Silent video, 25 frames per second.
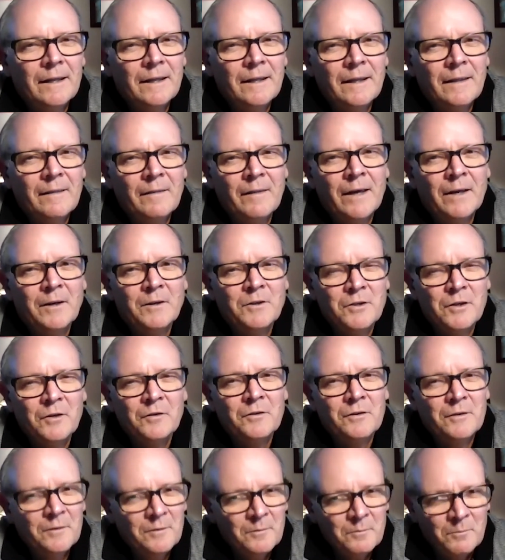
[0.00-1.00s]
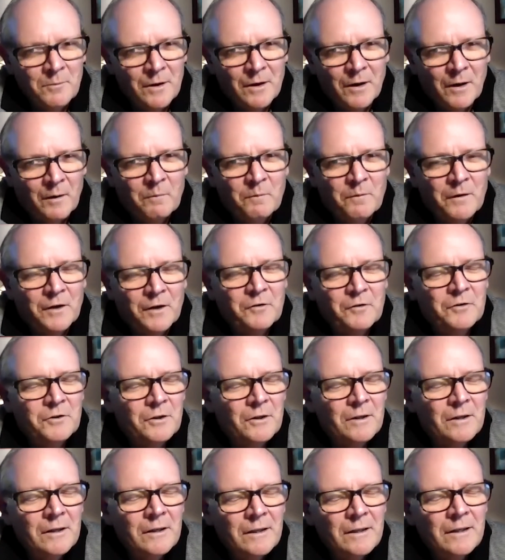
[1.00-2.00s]
than just a
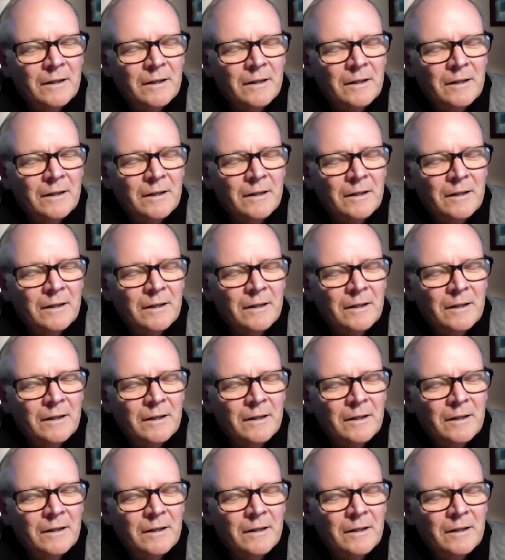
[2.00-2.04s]
fixture?